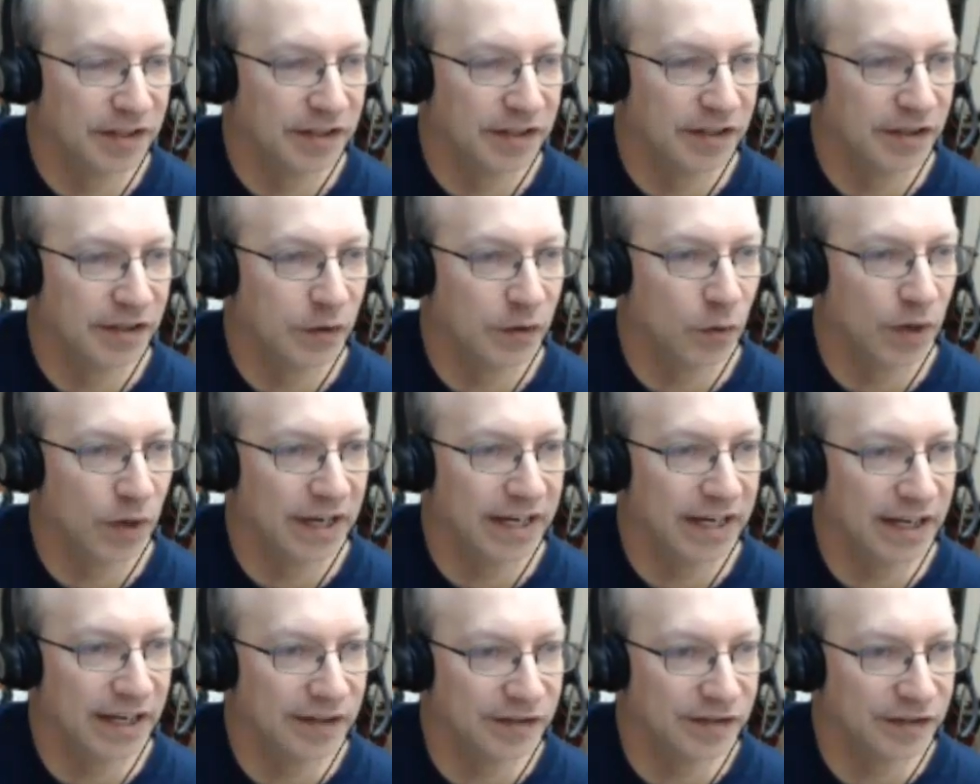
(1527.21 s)

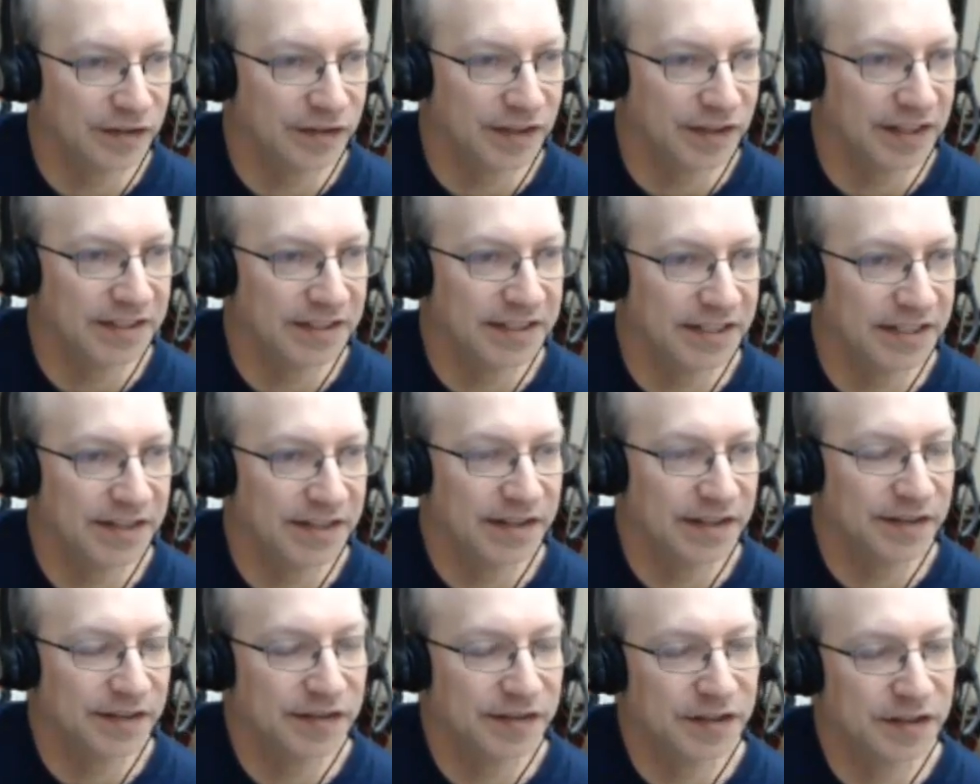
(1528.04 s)
white has this idea
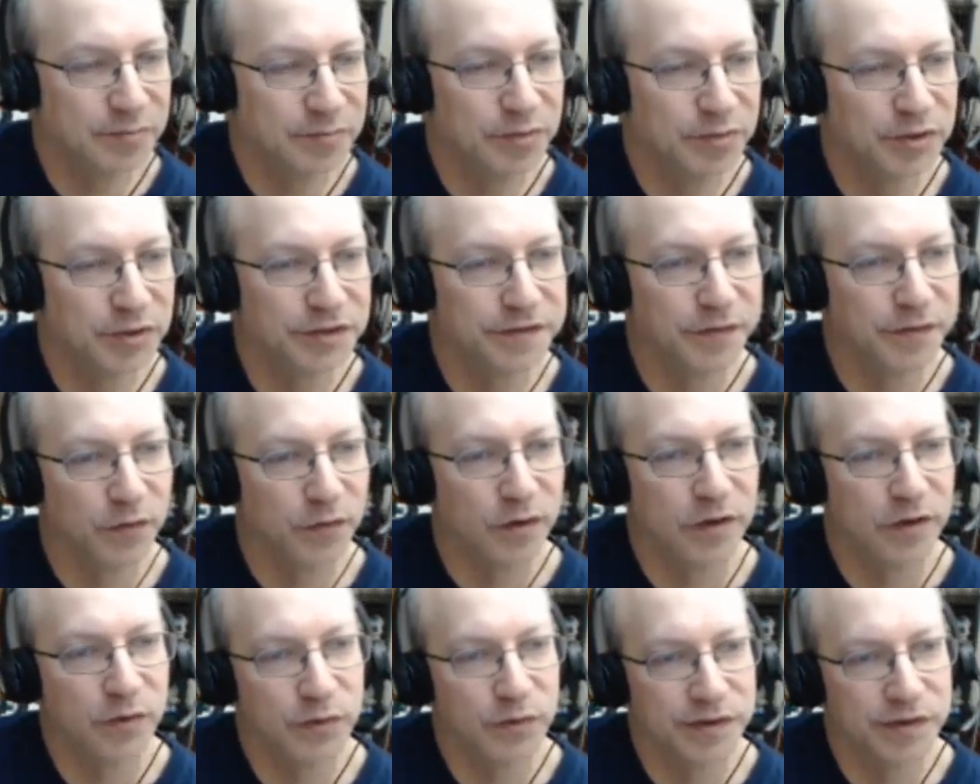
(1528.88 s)
that he's going to push
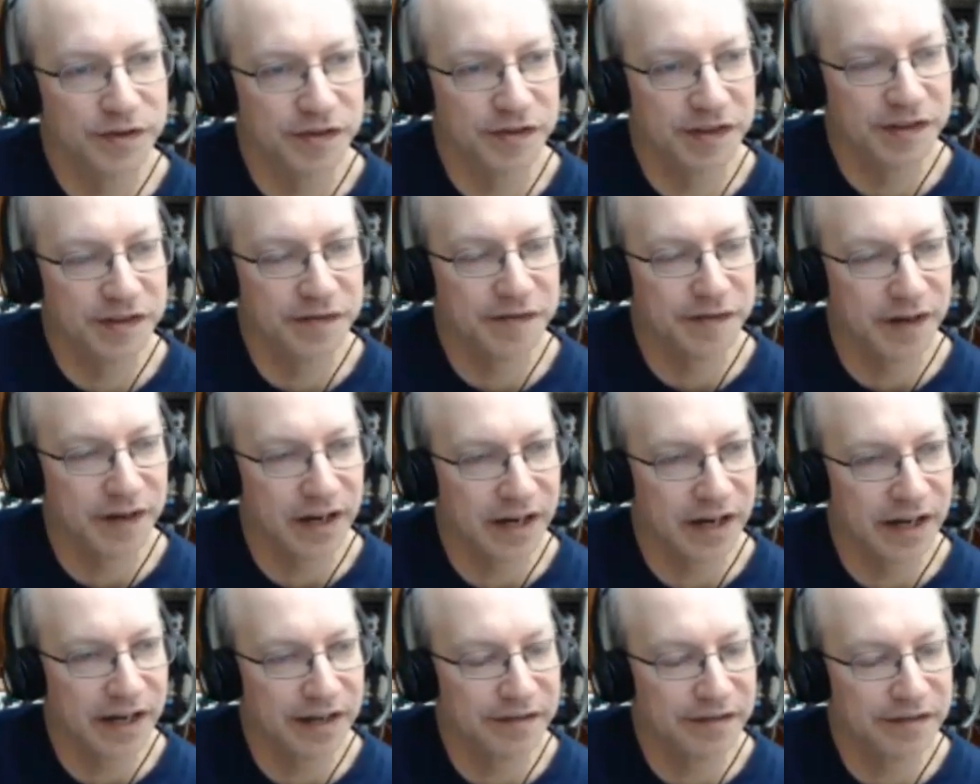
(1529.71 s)
forward with
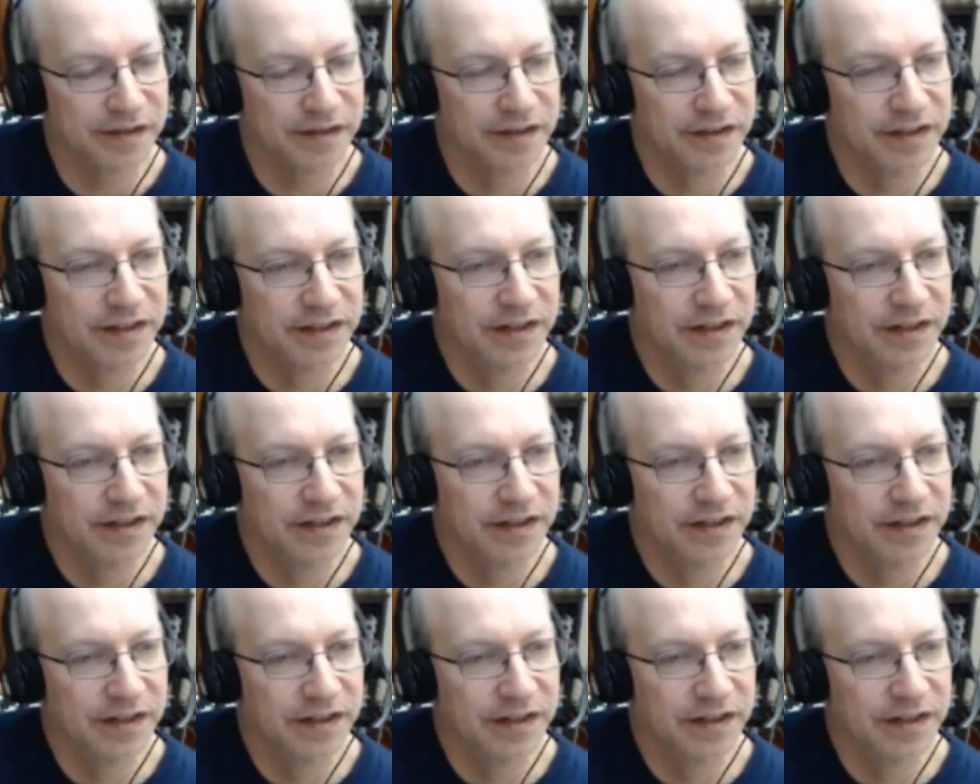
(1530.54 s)
c5.